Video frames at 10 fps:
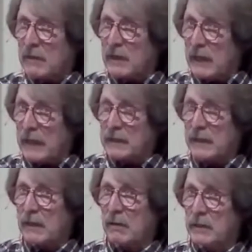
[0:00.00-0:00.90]
Italy, like the
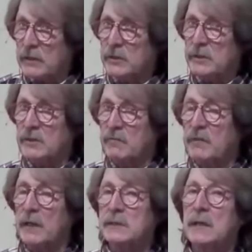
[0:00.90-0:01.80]
Carolingians to France,